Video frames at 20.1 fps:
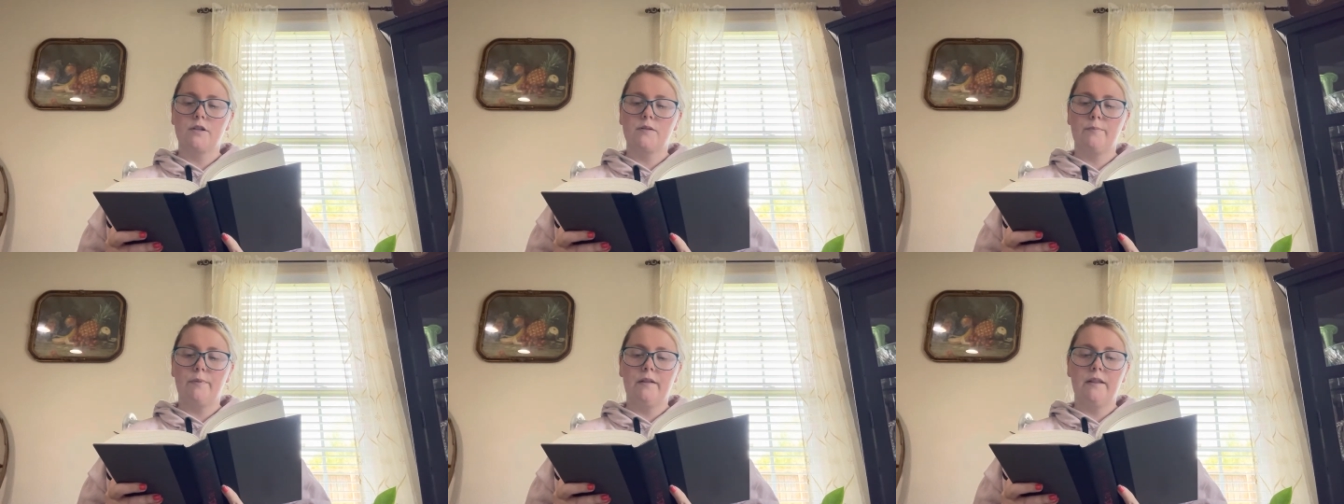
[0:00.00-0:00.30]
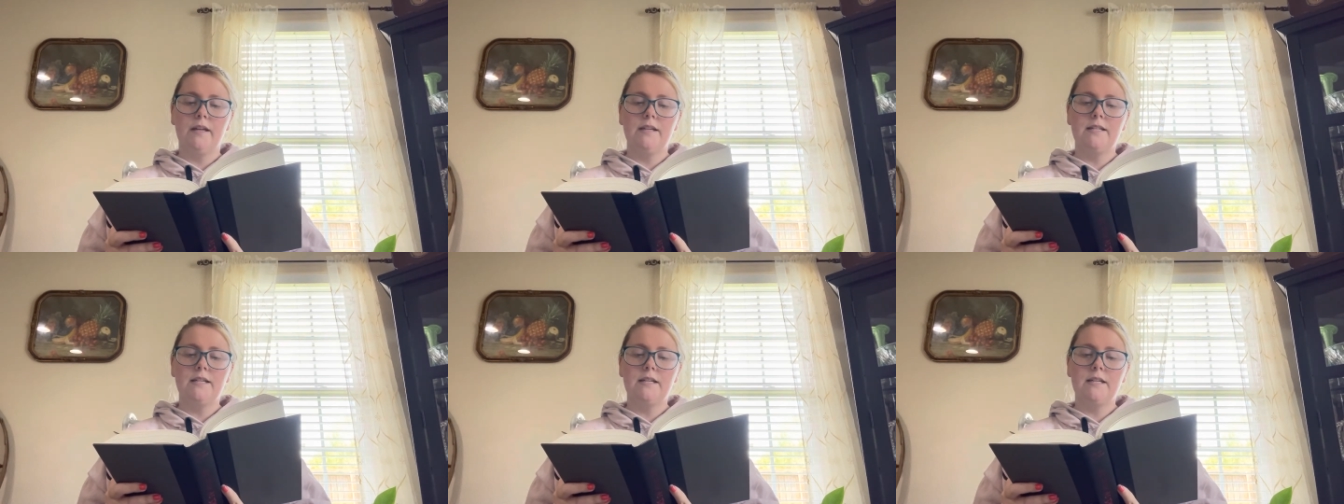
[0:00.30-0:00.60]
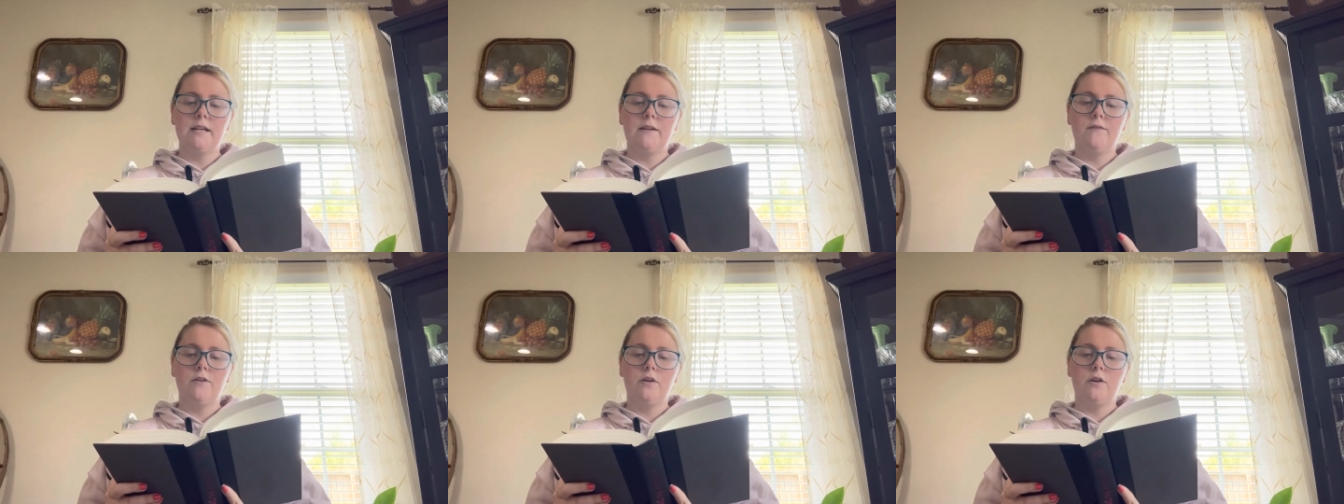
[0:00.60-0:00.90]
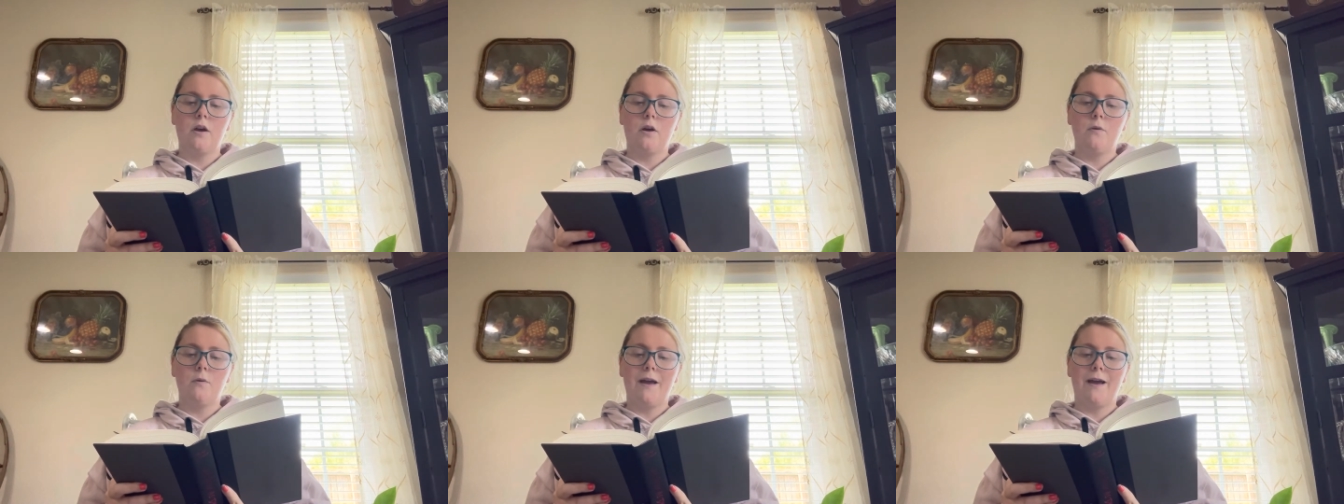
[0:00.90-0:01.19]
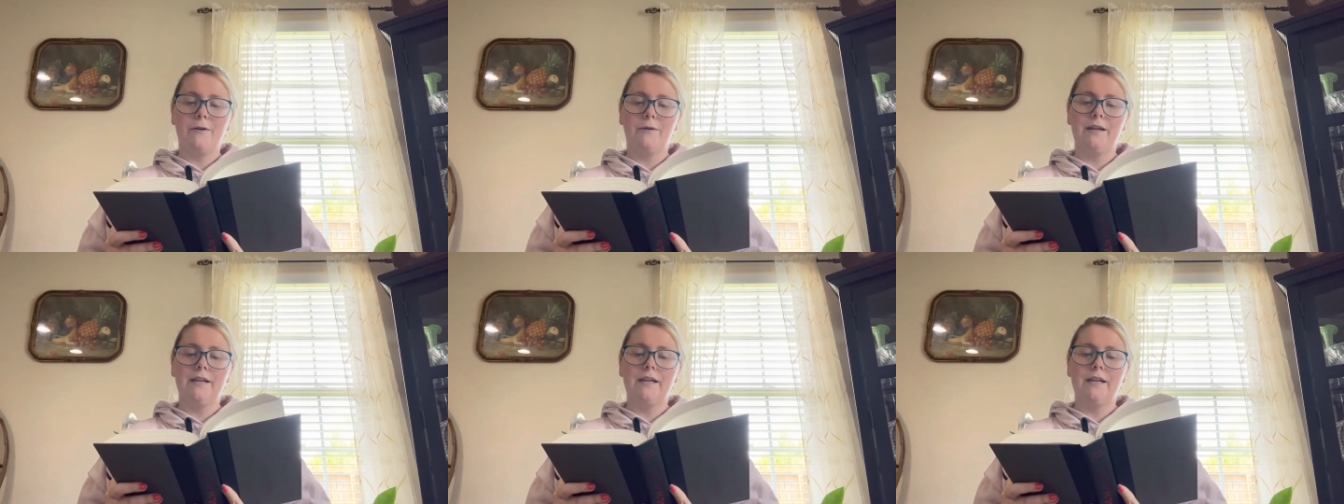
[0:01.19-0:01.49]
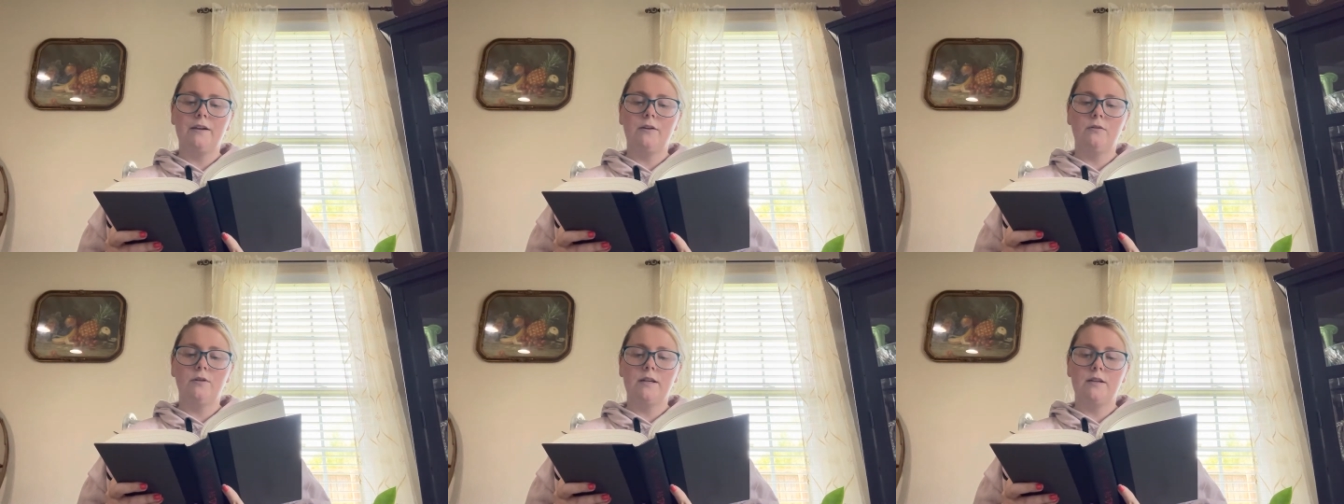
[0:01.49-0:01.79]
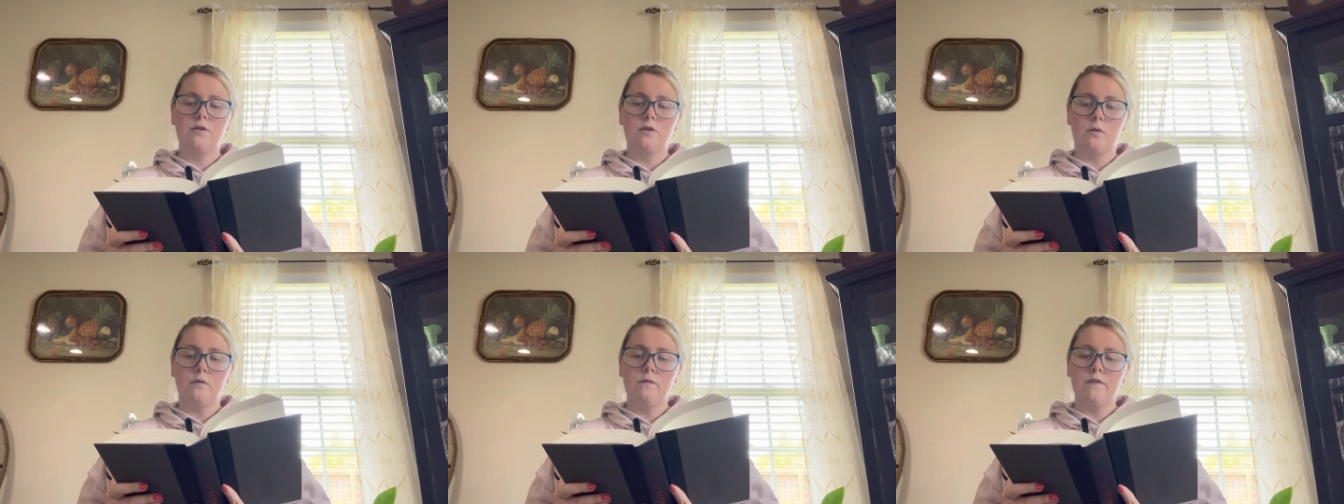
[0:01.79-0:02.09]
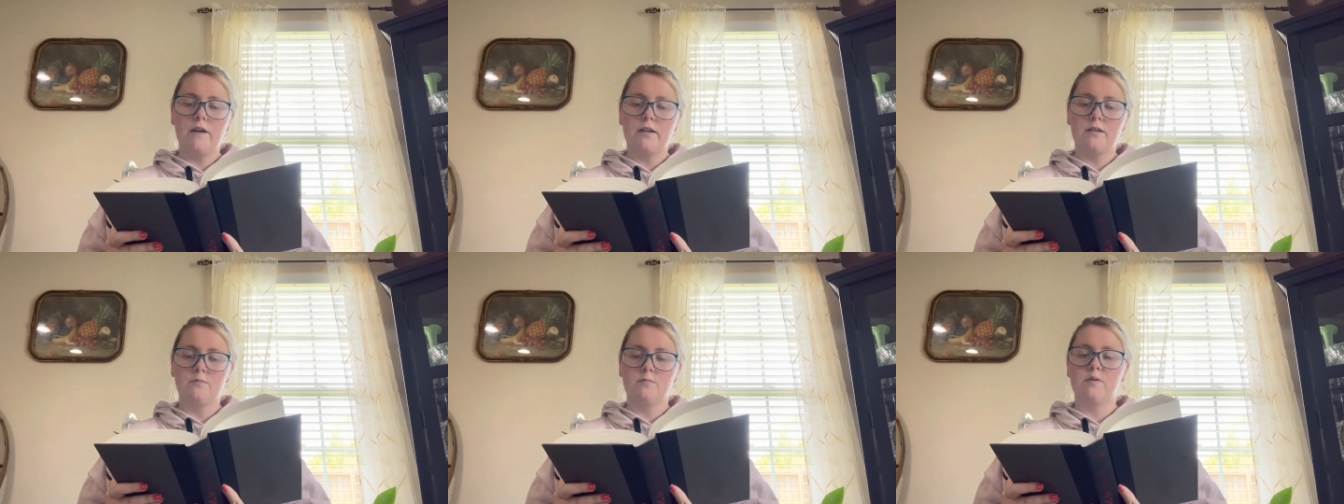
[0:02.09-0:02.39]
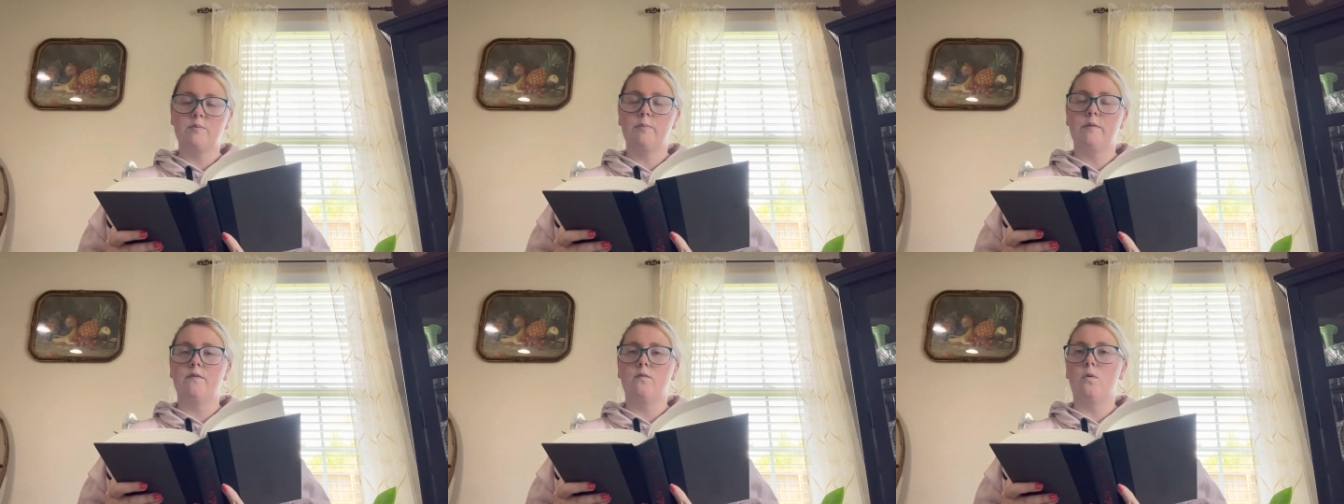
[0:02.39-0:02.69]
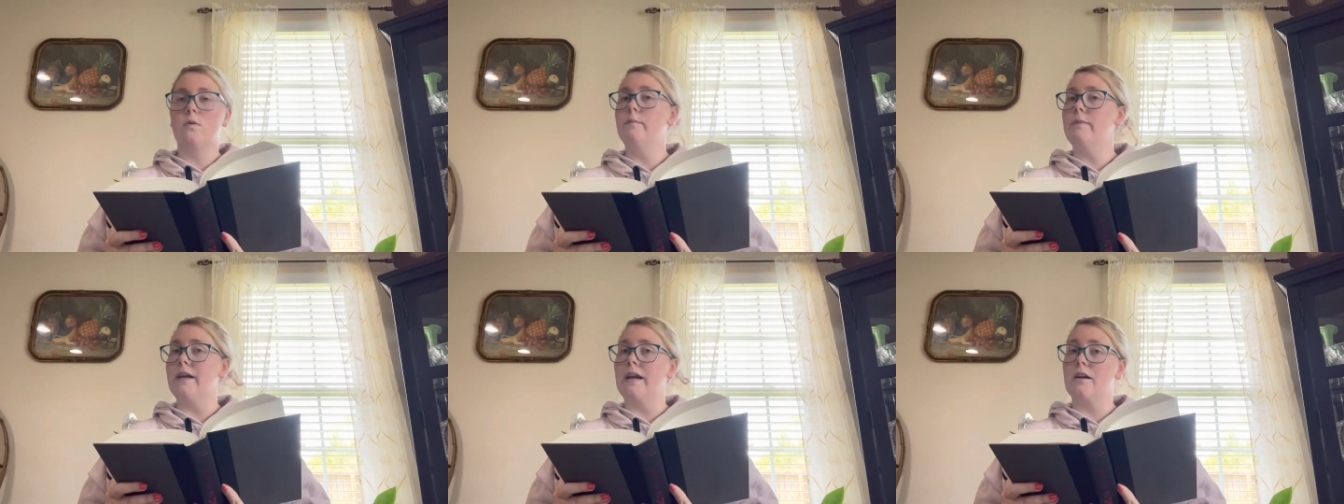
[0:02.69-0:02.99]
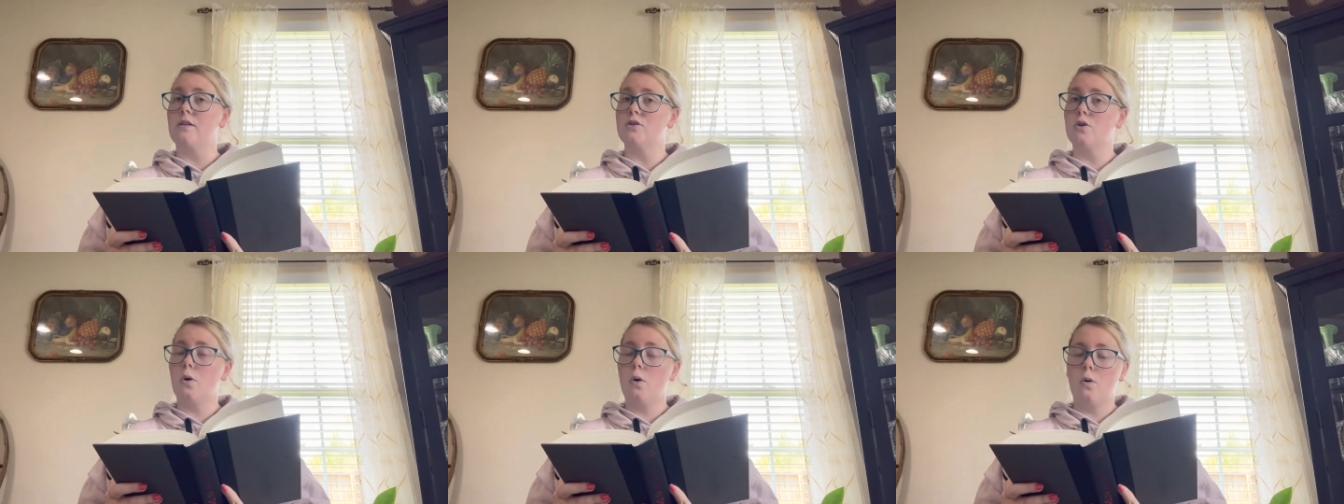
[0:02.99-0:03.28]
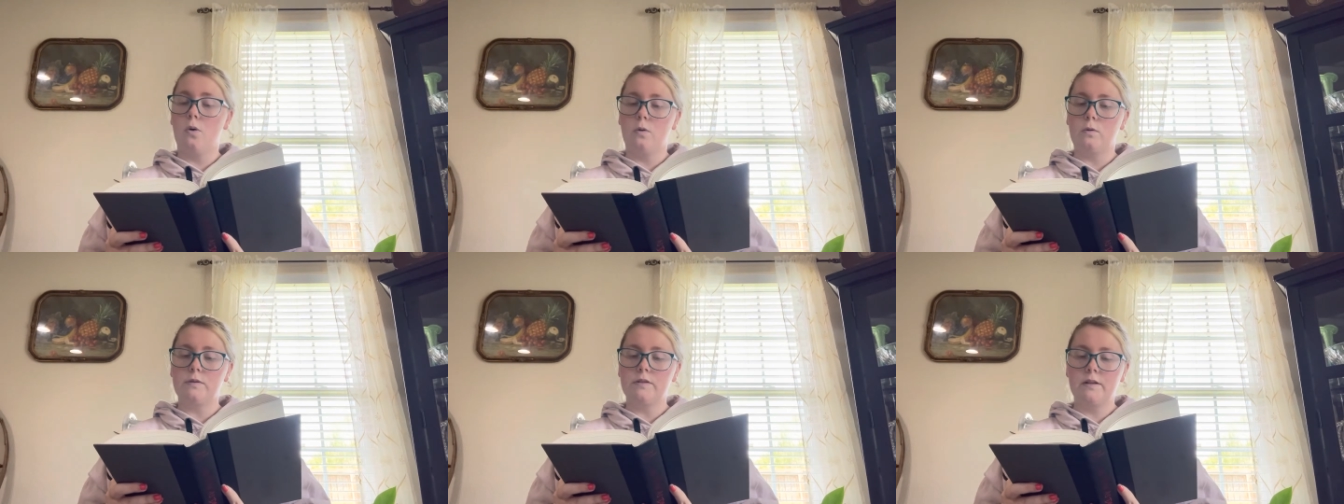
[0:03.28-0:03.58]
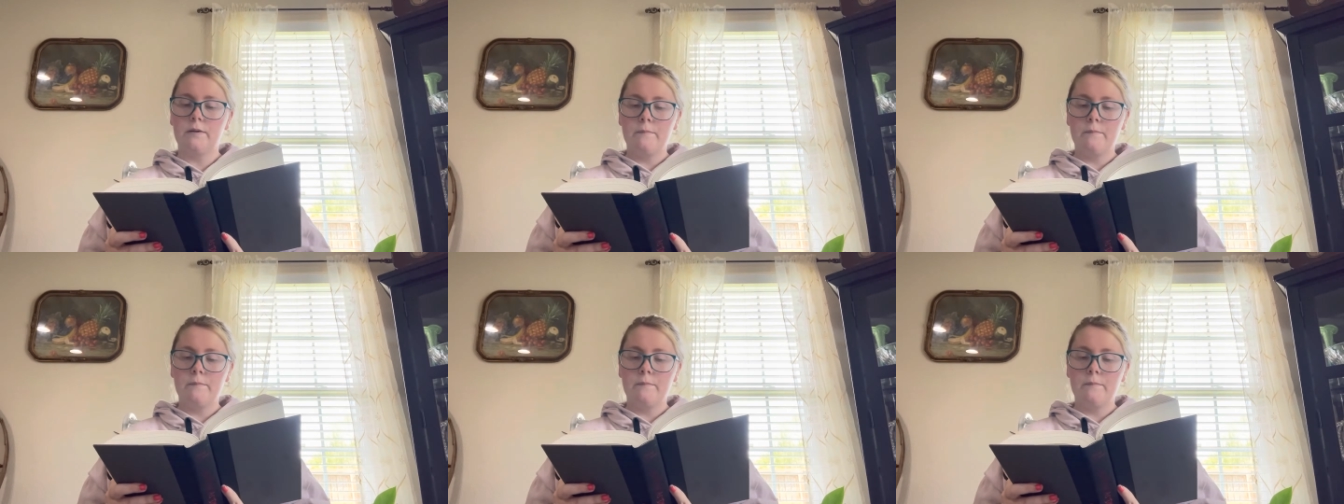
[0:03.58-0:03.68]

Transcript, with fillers: Billy didn't even know how he killed his own victims before being told.